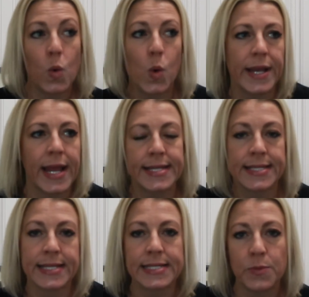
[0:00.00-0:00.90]

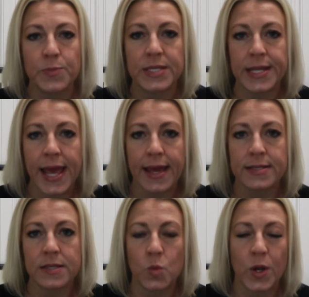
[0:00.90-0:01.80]
organizing tips and
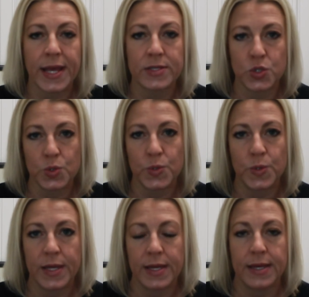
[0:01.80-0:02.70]
hacks and what I do.